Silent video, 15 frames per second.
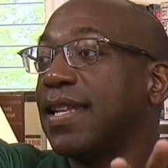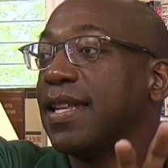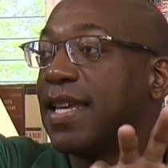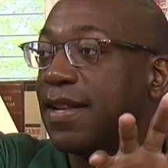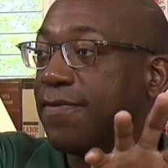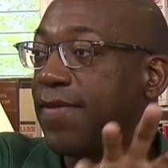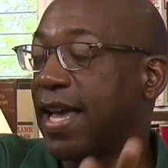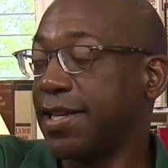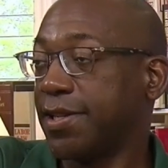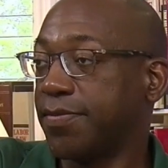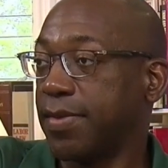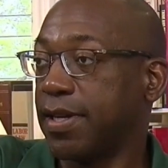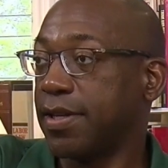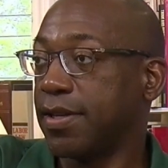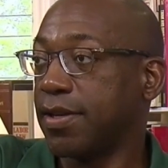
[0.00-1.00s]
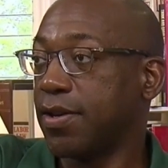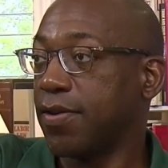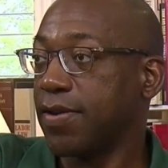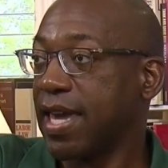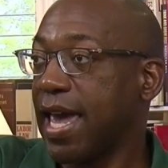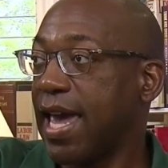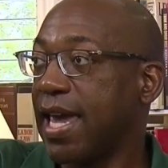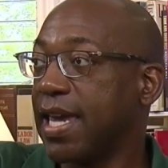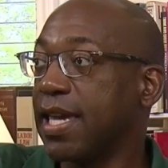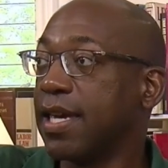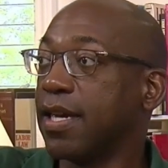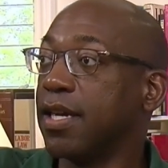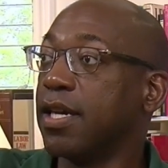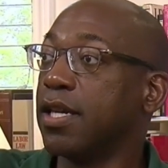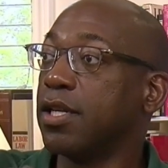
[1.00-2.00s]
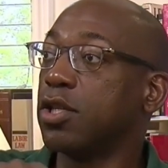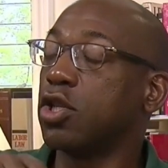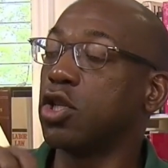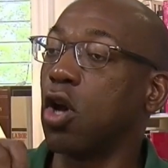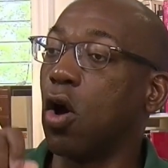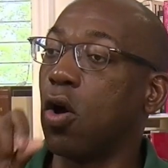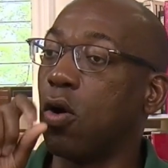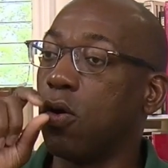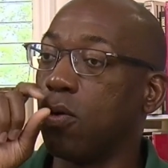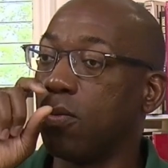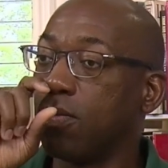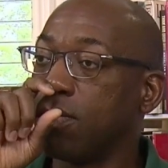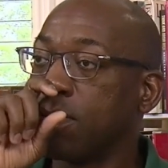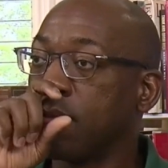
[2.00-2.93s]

investment, okay? So